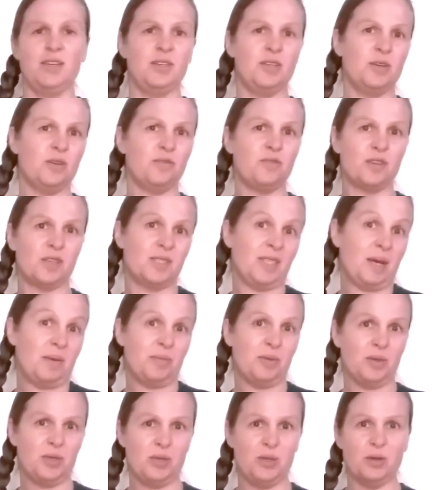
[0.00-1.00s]
You know, for
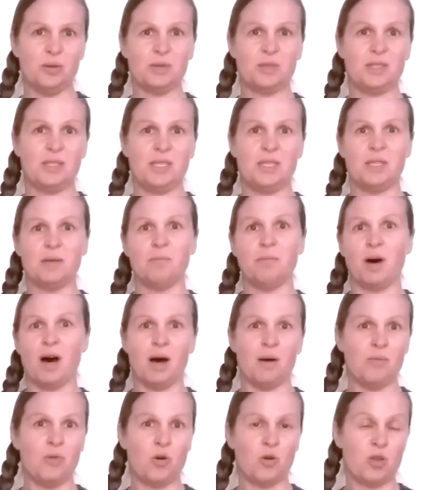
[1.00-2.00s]
example, you don't see the
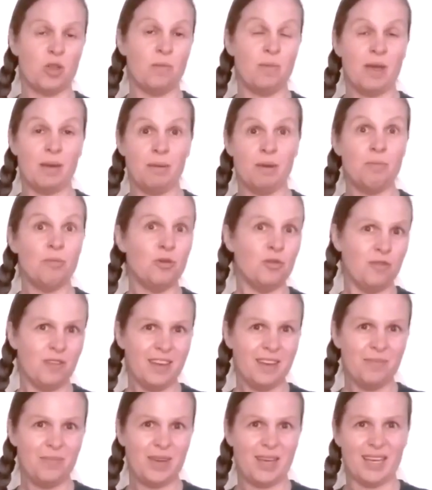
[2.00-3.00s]
mom or the baby
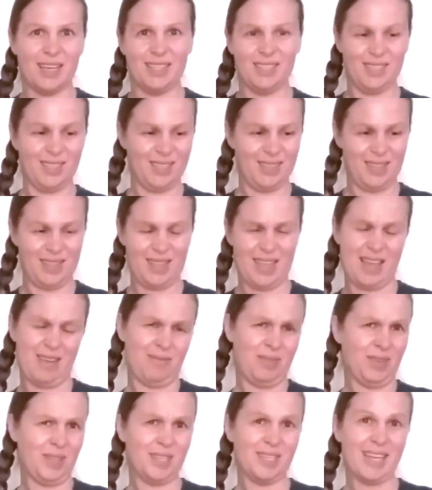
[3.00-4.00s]
moving because they
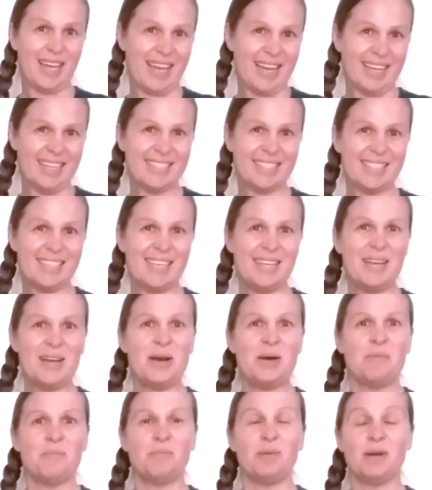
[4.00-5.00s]
really can't.
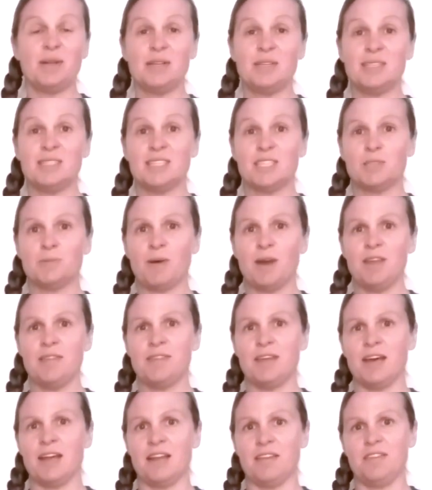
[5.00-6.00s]
But
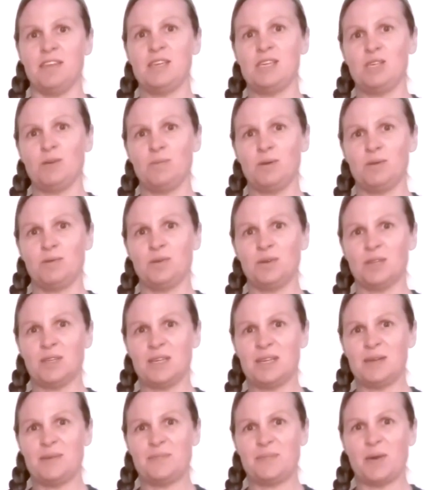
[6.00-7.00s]
despite that, I think you'll be
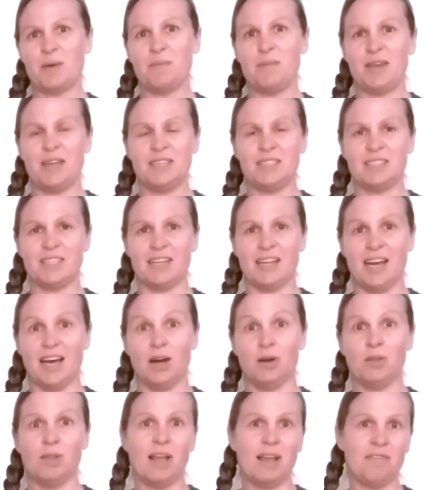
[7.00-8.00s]
really amazed at
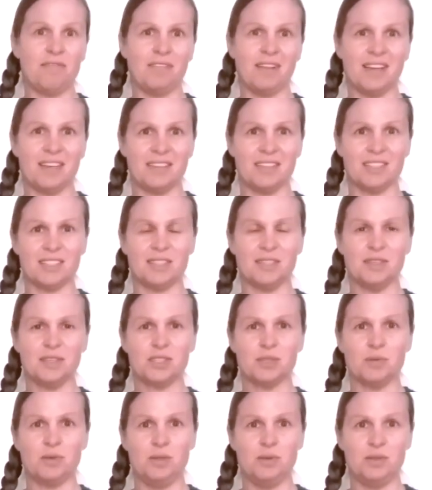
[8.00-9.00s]
how lifelike this
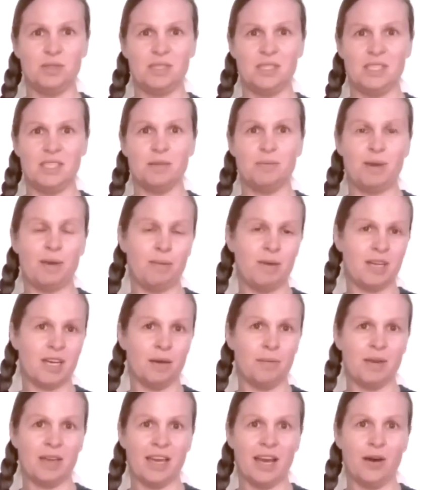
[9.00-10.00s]
looks when you see the baby
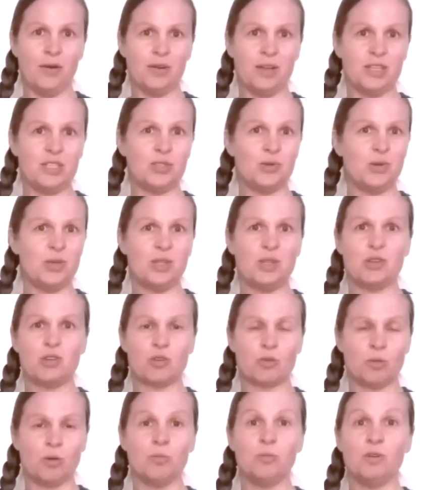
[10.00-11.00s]
coming out and doing the
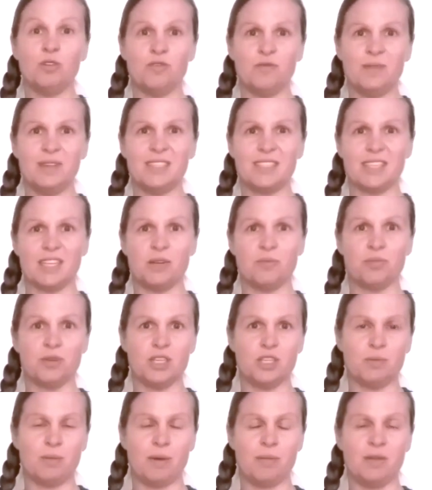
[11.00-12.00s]
normal movements that a
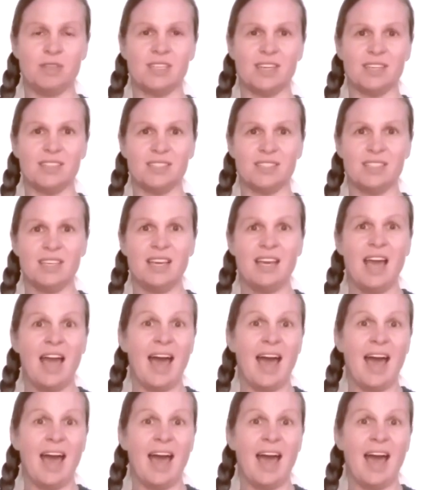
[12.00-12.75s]
breech baby does